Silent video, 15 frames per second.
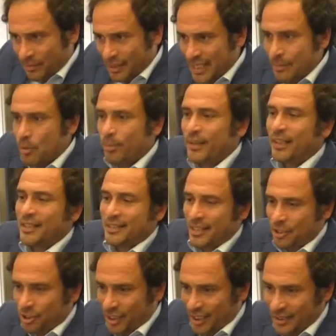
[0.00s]

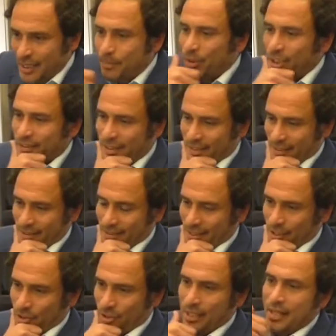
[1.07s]
demobilization and
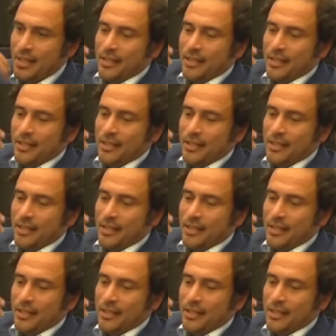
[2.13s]
depoliticization.